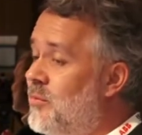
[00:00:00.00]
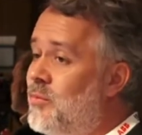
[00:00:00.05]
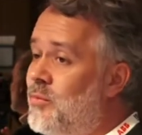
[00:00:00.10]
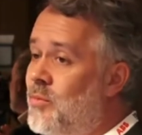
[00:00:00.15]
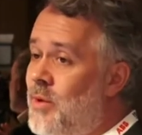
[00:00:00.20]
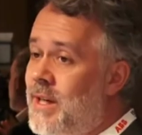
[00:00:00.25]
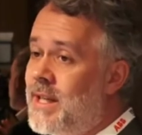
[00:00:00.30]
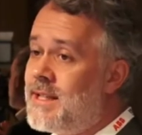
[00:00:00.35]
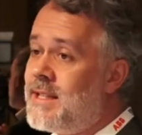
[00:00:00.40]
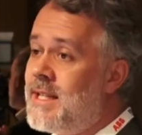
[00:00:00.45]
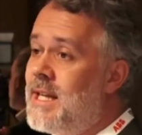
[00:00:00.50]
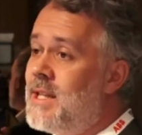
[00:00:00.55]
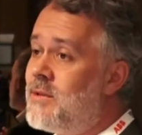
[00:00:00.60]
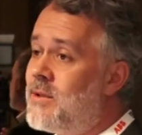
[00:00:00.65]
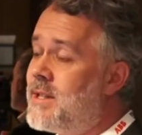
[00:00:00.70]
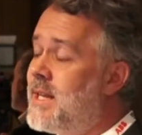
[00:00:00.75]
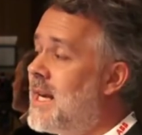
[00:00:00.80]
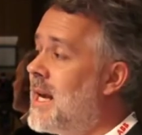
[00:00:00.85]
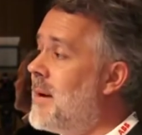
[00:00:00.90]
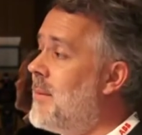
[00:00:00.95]
what is
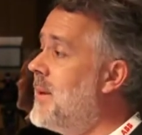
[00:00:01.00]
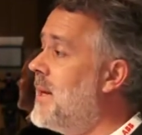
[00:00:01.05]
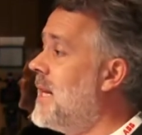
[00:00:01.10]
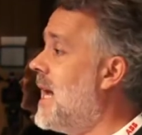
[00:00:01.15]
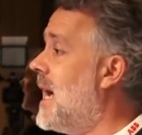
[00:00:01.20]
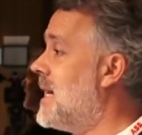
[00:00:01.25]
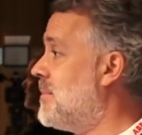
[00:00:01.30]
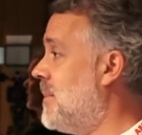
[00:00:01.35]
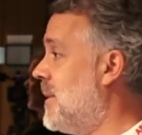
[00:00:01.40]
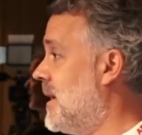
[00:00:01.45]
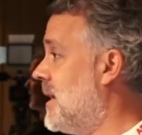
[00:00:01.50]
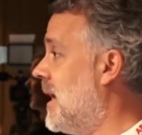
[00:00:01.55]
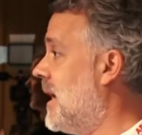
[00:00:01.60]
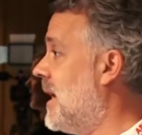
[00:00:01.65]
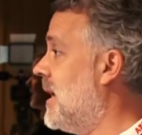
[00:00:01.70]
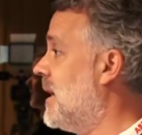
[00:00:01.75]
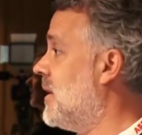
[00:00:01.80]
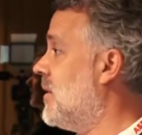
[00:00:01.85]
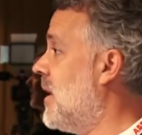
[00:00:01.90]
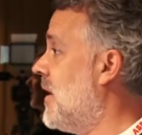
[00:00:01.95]
interesting, I mean,
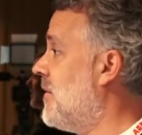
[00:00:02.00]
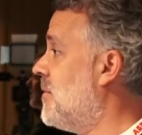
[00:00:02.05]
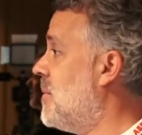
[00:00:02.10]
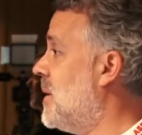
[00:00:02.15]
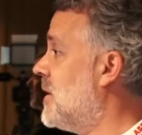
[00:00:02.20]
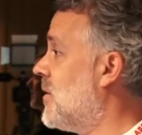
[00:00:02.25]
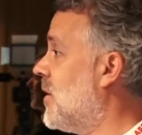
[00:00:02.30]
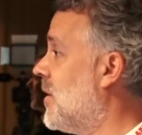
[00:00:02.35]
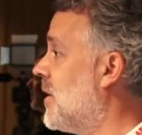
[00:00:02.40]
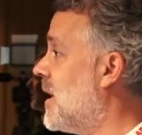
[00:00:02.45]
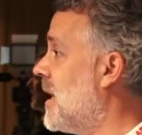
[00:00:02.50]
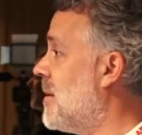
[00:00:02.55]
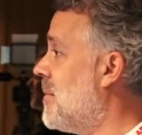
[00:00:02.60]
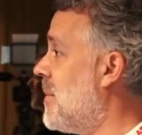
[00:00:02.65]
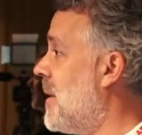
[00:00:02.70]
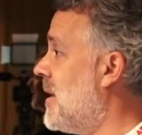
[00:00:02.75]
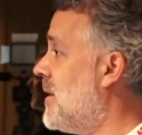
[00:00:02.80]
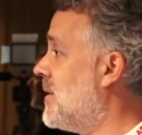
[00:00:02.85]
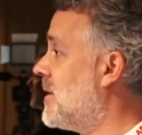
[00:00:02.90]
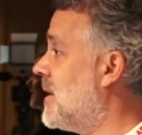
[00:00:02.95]
you have been talking
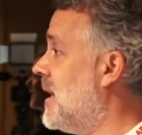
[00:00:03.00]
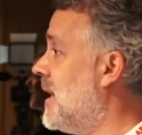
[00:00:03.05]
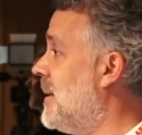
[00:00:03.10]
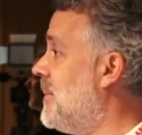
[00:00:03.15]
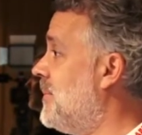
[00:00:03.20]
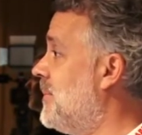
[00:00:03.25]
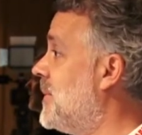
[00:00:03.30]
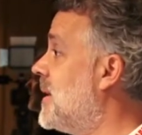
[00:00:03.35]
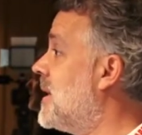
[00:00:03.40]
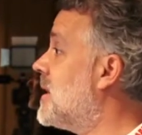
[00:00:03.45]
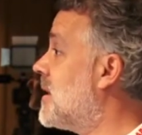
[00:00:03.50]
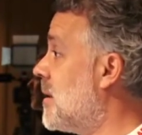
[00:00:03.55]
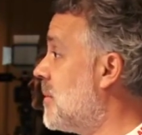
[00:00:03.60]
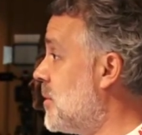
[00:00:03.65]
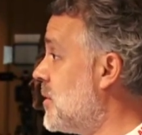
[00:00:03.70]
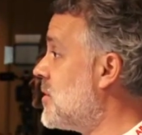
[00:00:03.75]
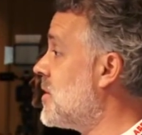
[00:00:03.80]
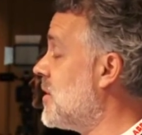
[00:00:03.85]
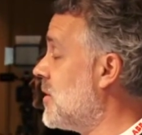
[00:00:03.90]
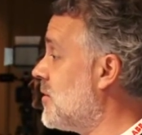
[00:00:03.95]
about
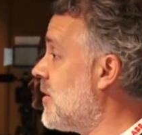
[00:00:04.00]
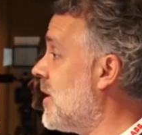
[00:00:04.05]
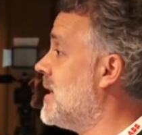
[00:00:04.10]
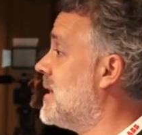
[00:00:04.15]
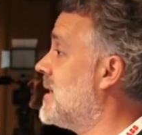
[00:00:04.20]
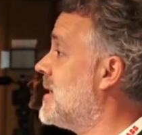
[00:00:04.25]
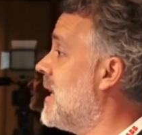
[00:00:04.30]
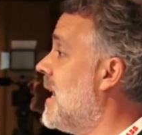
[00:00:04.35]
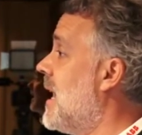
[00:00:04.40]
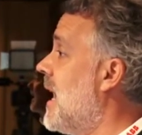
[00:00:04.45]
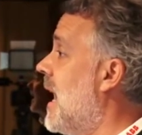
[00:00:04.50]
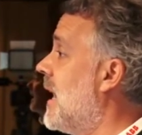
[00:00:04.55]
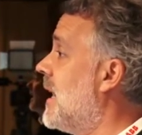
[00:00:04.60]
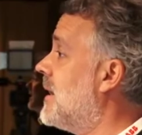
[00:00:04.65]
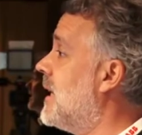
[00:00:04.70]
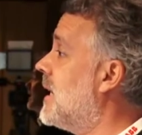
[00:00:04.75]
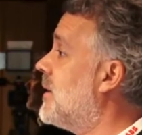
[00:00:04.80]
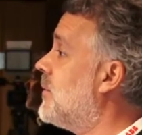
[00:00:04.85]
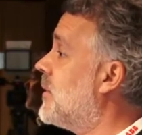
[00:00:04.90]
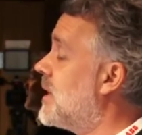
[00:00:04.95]
distribution grids. I
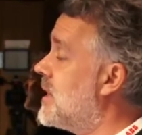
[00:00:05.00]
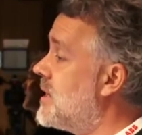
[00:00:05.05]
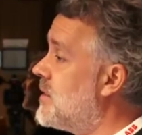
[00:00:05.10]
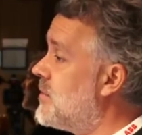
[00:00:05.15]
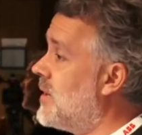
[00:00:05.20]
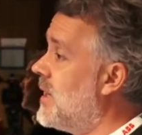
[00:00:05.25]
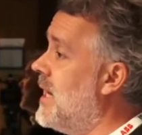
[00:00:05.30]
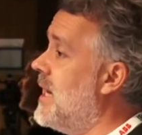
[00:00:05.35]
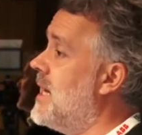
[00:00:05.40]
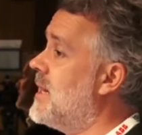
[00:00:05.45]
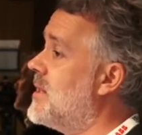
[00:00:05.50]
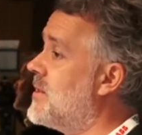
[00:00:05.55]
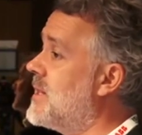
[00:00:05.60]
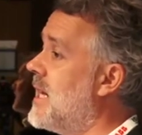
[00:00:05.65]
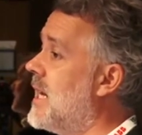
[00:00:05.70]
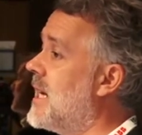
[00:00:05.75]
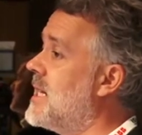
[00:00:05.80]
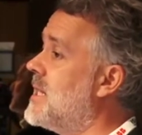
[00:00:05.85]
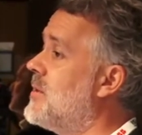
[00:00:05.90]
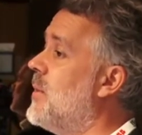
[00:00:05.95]
think what is really
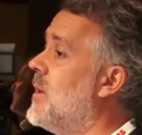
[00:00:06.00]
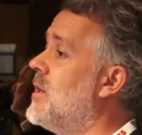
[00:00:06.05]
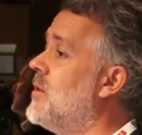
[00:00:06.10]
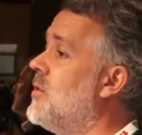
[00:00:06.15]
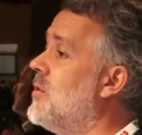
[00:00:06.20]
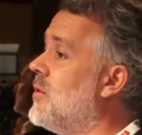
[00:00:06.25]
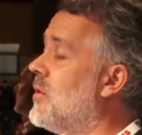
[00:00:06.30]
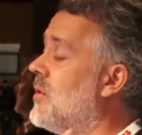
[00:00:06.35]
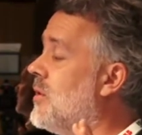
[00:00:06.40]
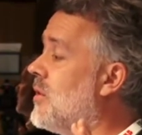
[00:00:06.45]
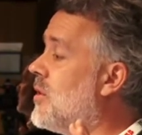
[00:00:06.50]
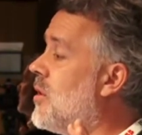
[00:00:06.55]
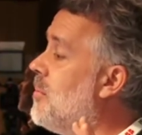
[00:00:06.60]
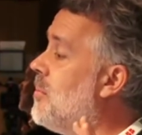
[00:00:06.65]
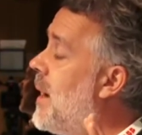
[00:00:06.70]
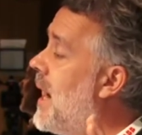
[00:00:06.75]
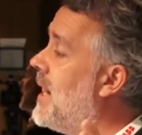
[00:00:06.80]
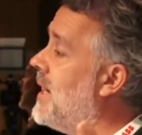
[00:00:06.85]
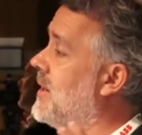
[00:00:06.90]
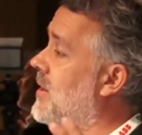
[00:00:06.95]
interesting is when you
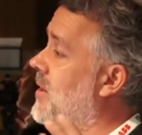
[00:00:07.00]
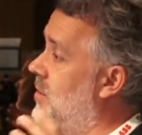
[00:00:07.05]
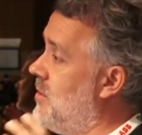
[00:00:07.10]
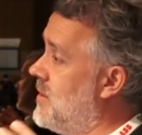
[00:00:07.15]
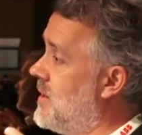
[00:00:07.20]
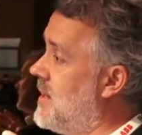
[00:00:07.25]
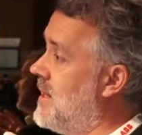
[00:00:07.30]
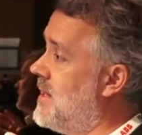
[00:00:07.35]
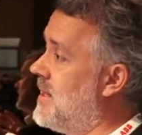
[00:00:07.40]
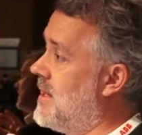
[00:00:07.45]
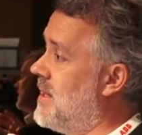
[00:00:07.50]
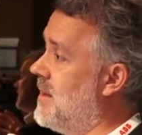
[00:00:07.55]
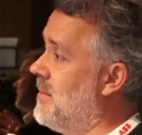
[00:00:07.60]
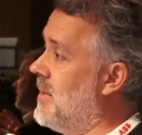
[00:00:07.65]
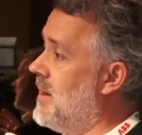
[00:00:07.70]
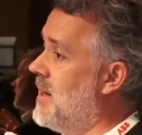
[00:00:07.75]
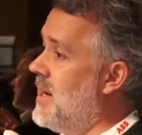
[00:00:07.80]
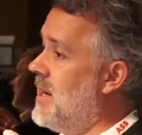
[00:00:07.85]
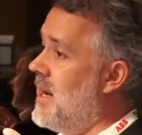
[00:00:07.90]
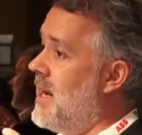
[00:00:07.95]
combine the whole system,
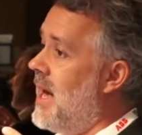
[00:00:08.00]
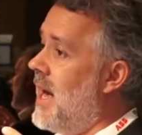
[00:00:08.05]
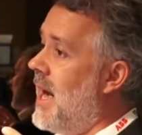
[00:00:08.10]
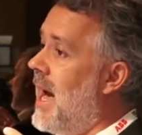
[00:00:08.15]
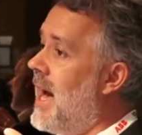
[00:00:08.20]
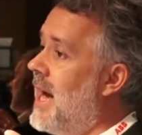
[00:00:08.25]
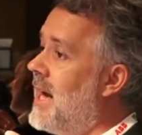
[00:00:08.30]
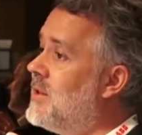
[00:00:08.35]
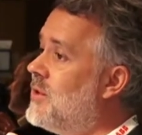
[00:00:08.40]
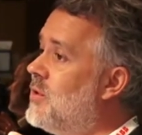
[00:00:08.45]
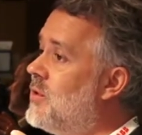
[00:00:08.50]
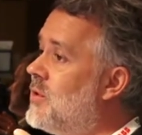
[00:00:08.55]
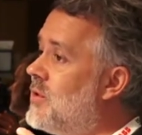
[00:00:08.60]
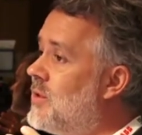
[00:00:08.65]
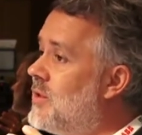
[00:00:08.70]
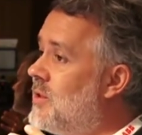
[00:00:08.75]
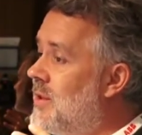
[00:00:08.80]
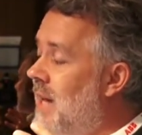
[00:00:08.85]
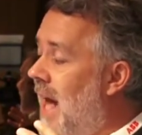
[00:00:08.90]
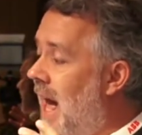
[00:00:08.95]
and you
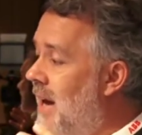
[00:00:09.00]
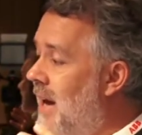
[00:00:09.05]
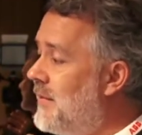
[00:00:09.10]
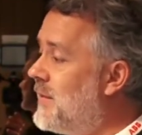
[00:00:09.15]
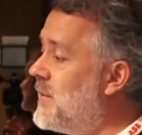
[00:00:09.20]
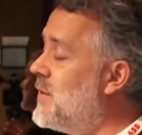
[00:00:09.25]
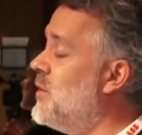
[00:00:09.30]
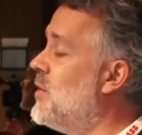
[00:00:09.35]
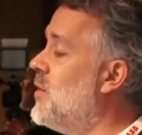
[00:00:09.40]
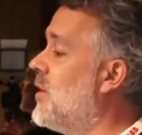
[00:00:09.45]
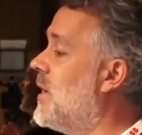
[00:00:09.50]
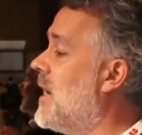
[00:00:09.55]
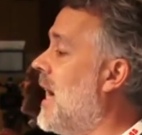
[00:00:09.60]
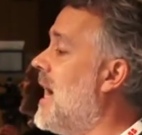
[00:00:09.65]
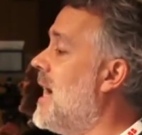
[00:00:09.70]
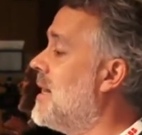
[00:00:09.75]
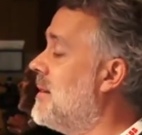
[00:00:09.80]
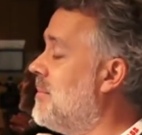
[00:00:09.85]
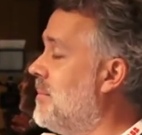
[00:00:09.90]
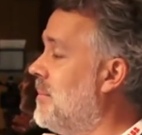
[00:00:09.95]
have to look
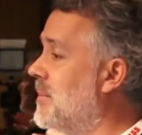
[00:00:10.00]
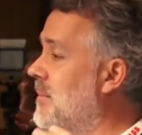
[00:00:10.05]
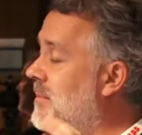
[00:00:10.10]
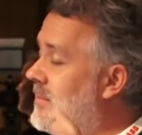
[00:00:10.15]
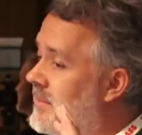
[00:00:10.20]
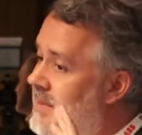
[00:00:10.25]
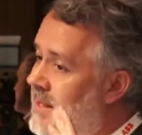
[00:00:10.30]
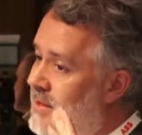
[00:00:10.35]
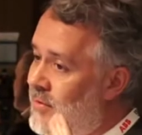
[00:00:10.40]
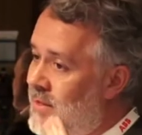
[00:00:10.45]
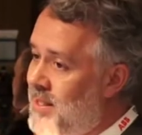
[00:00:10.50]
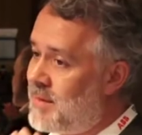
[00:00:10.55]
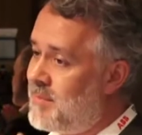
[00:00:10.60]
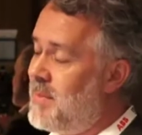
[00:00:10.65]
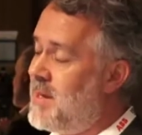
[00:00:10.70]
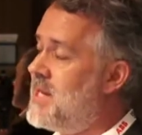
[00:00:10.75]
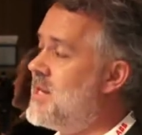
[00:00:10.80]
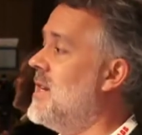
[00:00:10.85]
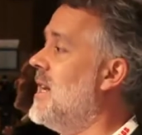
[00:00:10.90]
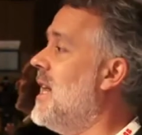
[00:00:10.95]
at the
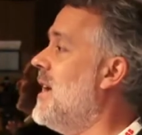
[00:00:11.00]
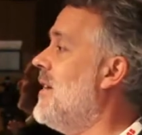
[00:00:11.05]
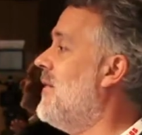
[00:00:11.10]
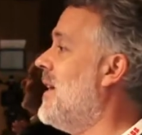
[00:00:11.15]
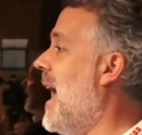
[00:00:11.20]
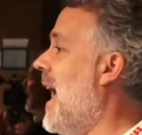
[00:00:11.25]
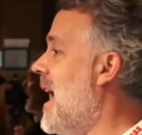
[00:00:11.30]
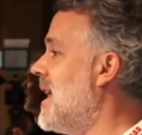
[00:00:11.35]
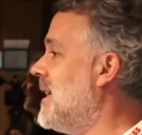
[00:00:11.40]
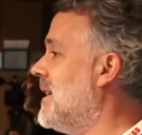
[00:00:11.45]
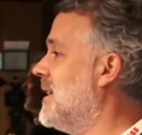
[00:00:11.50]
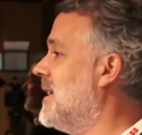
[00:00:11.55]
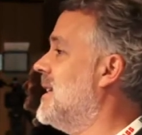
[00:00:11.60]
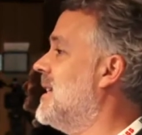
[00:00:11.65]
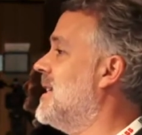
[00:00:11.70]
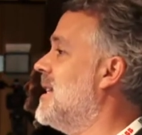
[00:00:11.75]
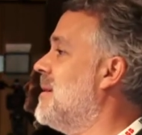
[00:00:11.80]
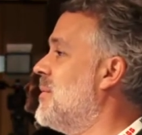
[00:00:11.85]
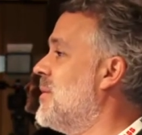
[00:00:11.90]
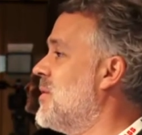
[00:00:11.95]
transmission level and the
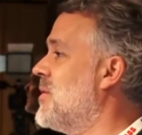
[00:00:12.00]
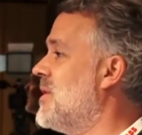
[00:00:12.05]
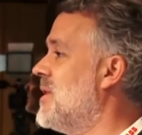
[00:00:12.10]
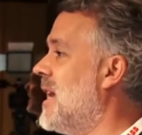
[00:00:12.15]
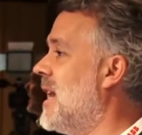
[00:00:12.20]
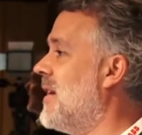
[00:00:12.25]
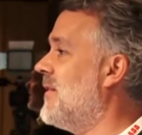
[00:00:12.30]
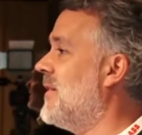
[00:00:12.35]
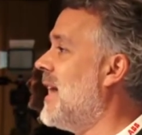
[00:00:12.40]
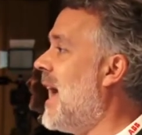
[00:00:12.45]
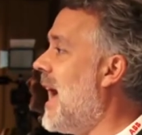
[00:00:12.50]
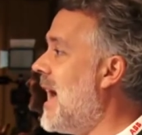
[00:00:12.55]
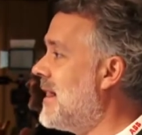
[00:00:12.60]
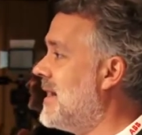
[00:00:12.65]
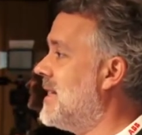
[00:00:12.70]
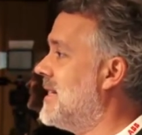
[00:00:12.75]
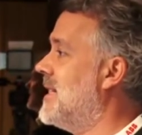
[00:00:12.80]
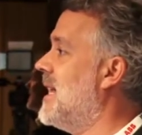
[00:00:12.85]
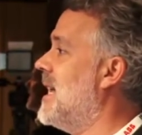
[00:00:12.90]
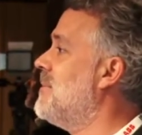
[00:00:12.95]
distribution level at
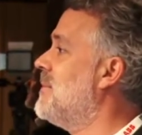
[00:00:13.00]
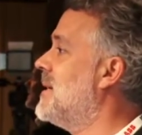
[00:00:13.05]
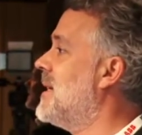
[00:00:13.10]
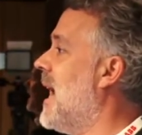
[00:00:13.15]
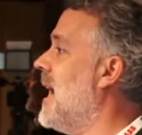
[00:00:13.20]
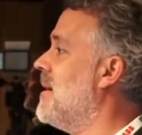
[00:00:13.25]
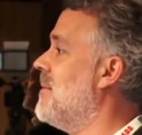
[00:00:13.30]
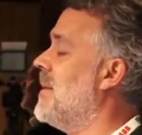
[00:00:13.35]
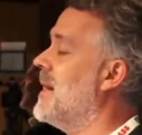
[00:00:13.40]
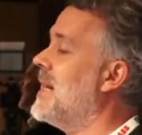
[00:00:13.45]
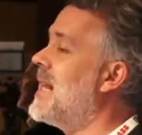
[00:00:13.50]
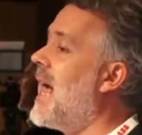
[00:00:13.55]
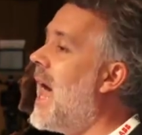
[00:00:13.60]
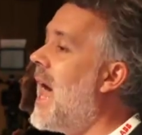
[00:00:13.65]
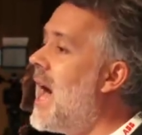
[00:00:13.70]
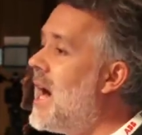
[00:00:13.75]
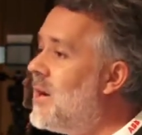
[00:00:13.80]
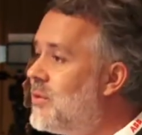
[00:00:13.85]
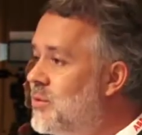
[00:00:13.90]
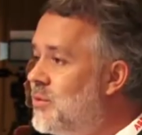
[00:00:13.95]
the same time, and
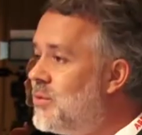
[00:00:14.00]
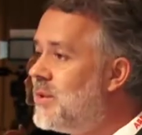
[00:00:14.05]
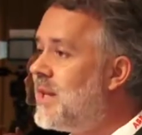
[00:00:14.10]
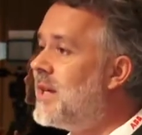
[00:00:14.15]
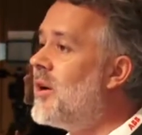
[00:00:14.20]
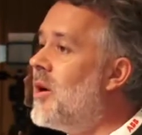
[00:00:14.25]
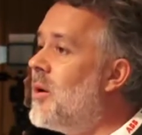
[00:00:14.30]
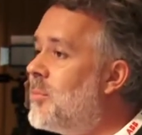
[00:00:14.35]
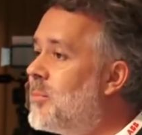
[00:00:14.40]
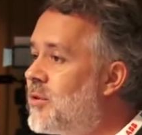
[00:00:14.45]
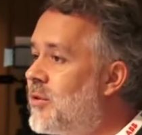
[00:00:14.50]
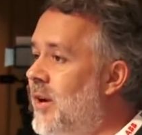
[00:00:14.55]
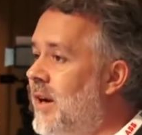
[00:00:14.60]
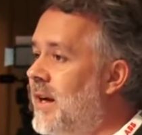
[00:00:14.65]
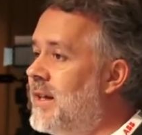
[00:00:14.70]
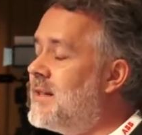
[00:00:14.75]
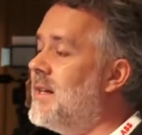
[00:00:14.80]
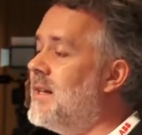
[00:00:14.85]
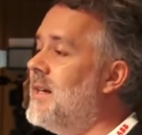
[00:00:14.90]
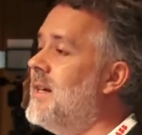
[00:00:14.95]
how do they
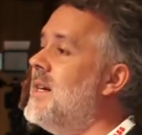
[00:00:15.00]
operate?